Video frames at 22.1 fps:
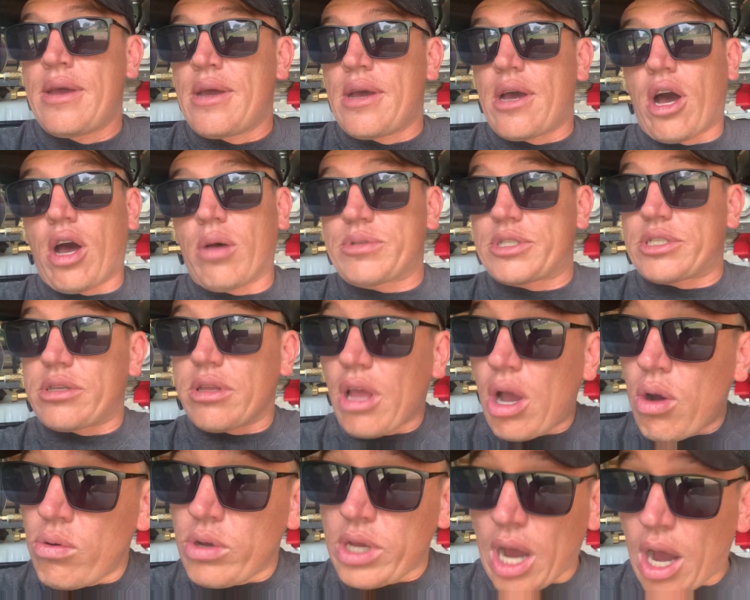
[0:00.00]
I'm
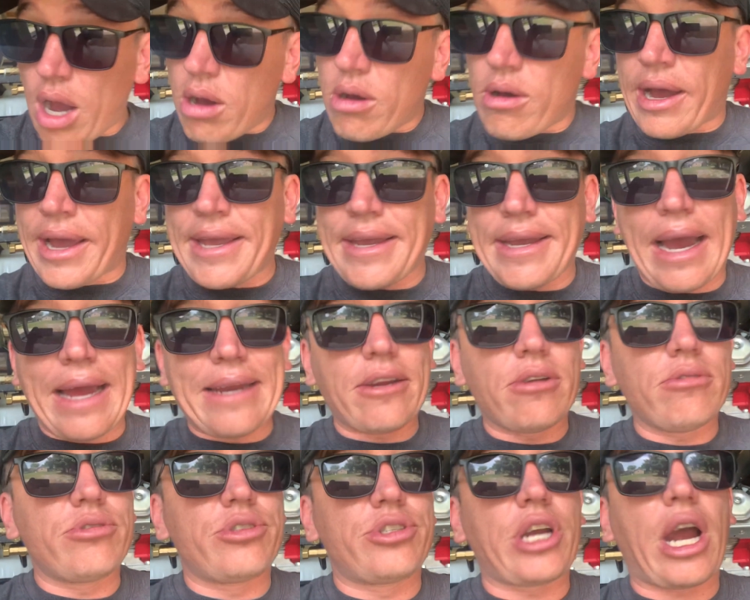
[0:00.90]
slow, y'all. I ain't got
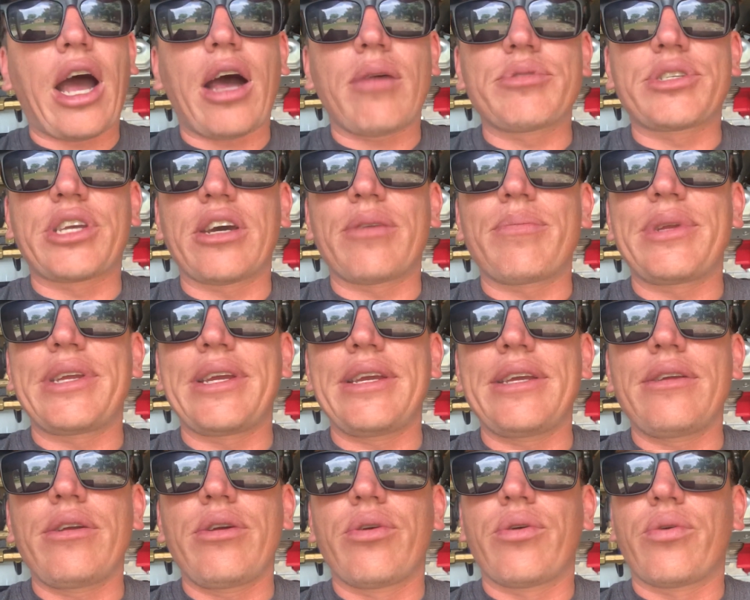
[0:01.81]
no jobs coming
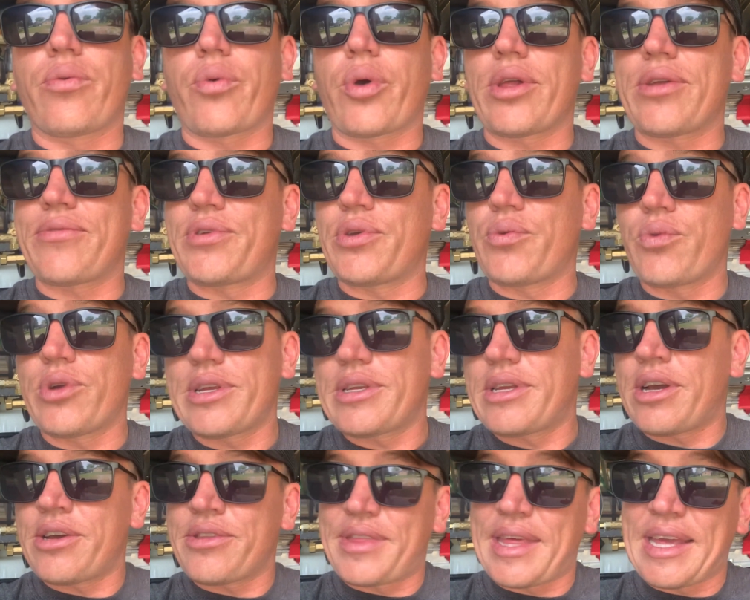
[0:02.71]
in. Well, if you would have
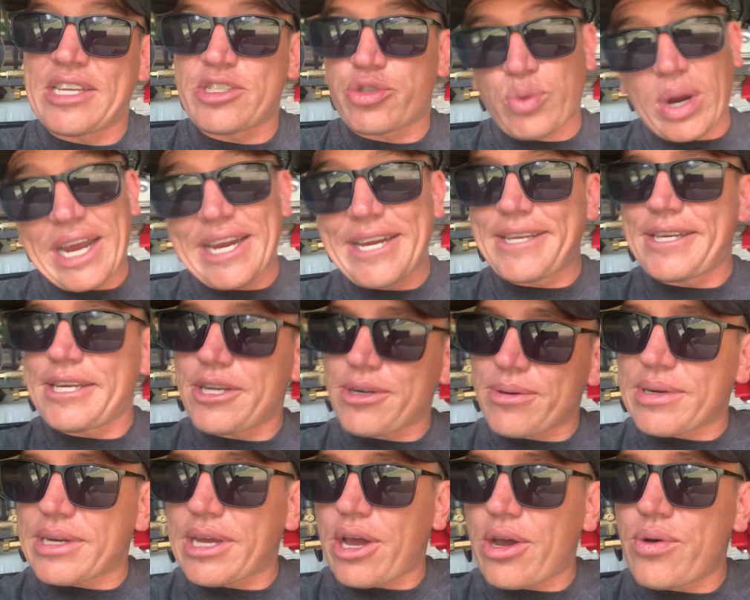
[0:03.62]
done things right a
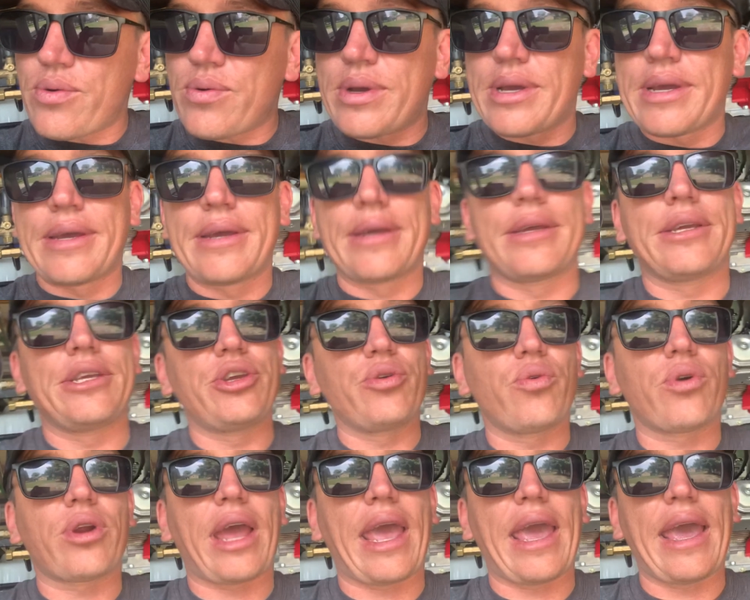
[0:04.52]
year ago, you
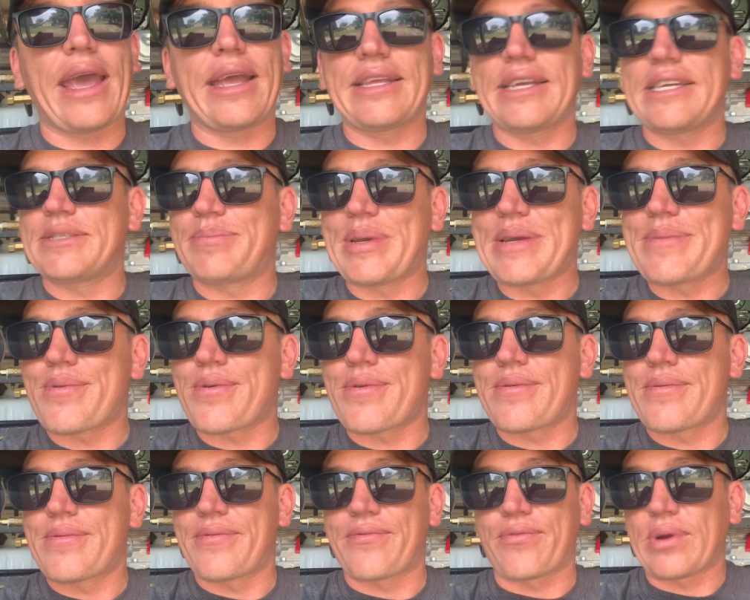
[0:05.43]
would have had these
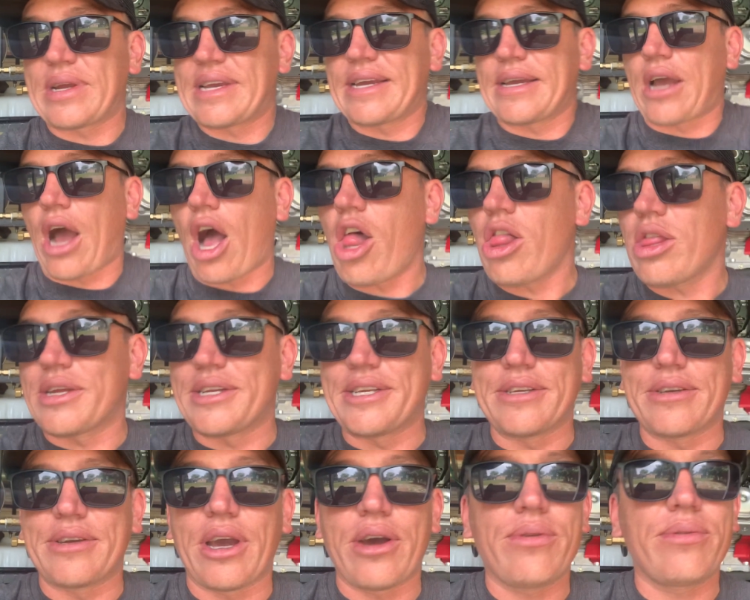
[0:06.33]
people freaking calling
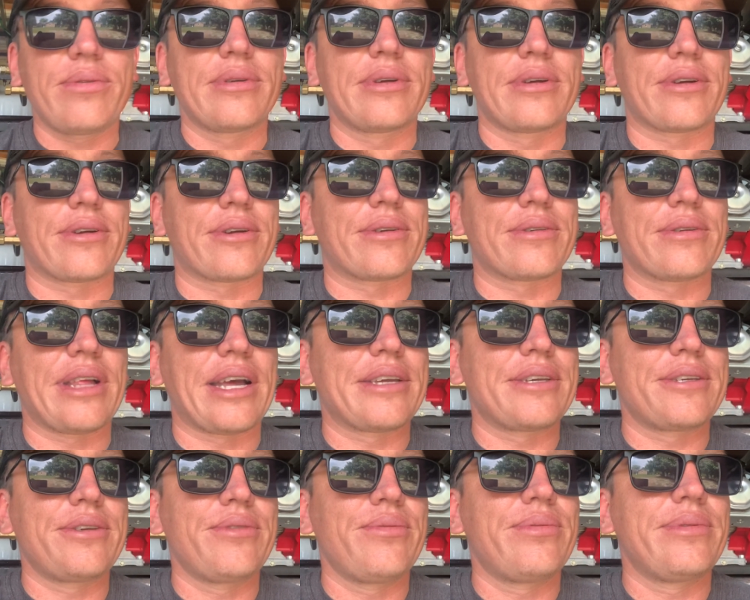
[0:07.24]
you, yo. Or like
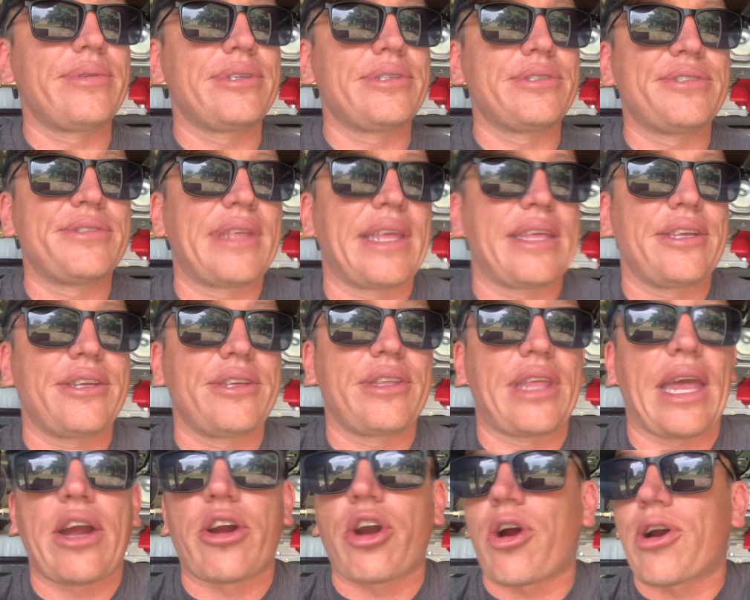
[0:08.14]
you, you,
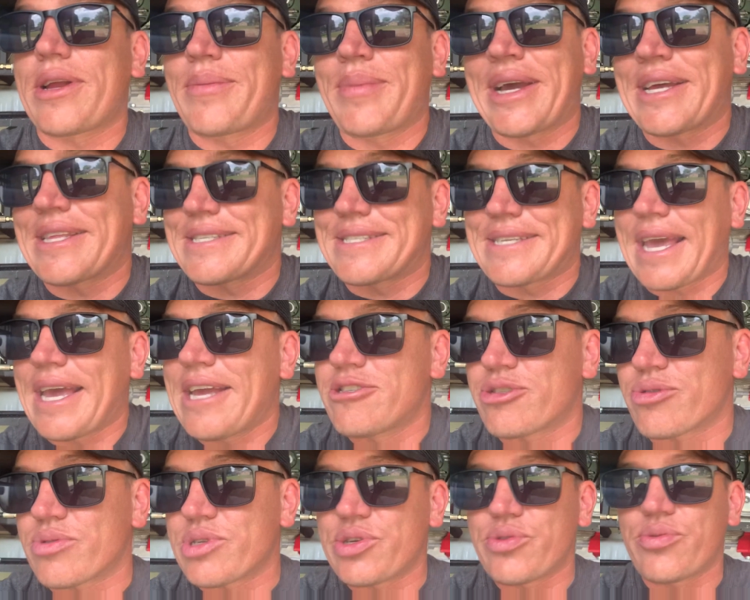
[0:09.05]
they would already be on the
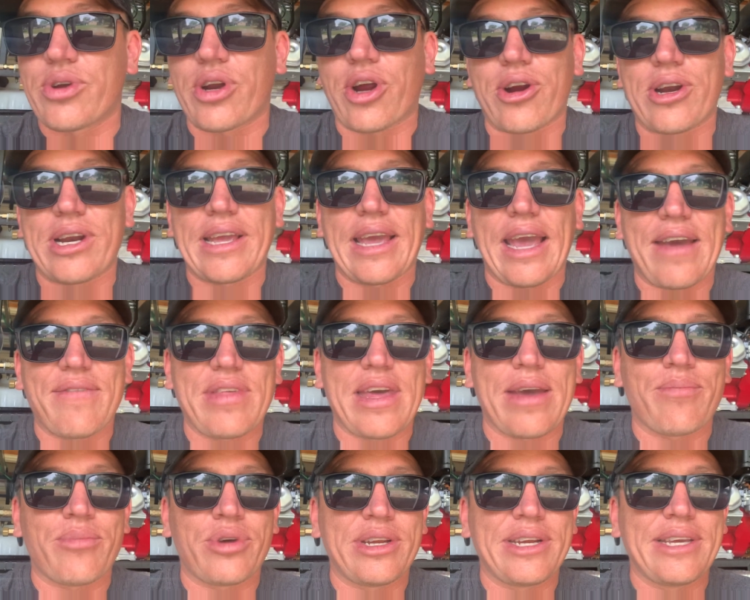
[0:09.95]
schedule. You would already have
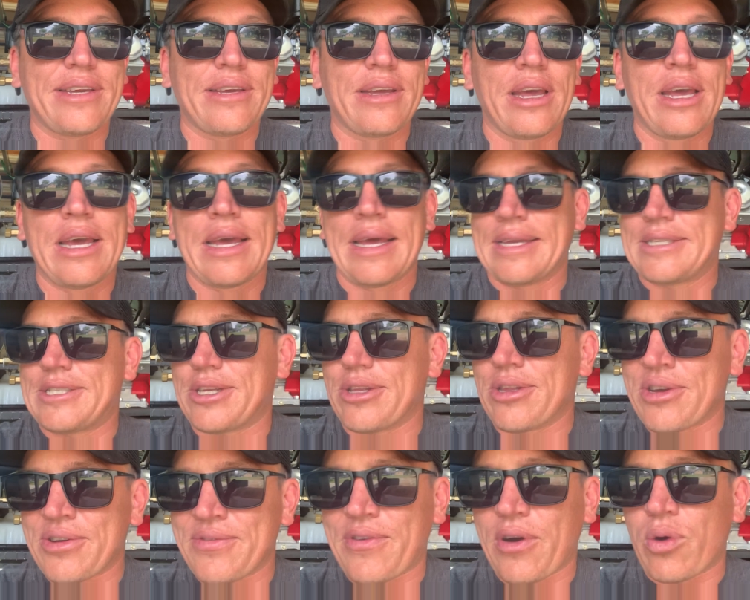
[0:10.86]
that money to
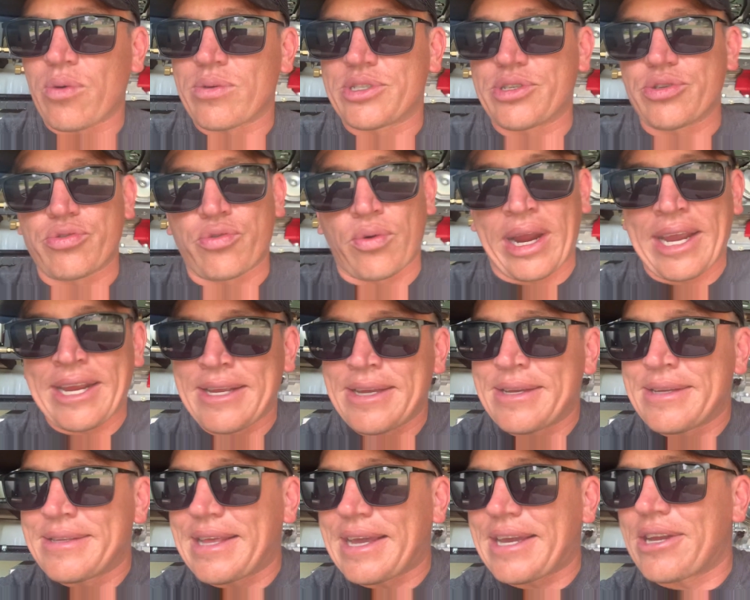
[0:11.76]
look forward to. Granted,
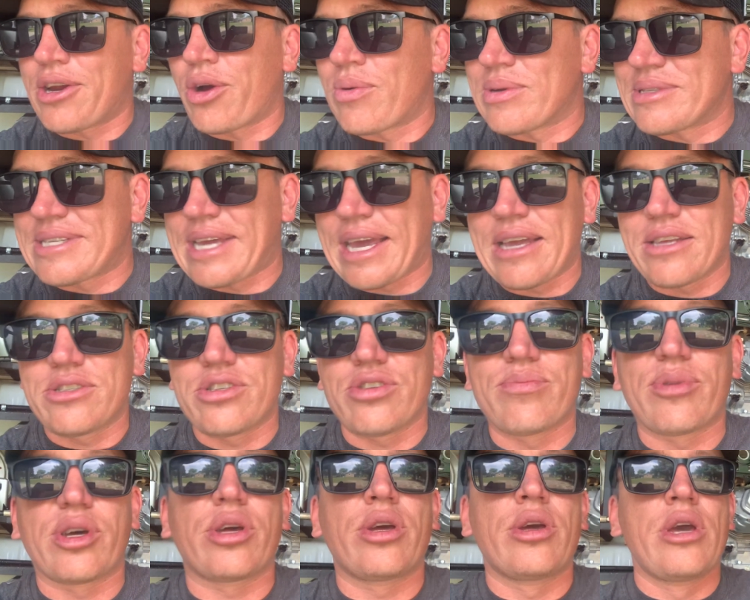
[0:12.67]
they could always cancel,
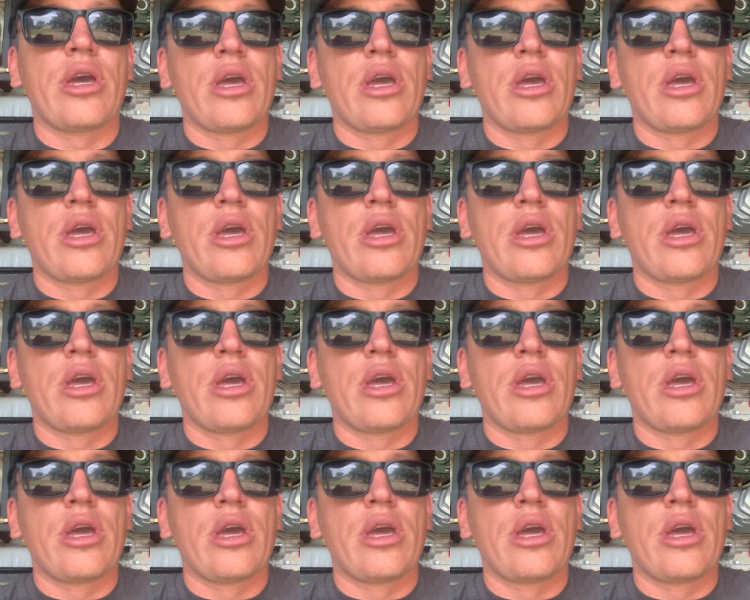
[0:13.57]
but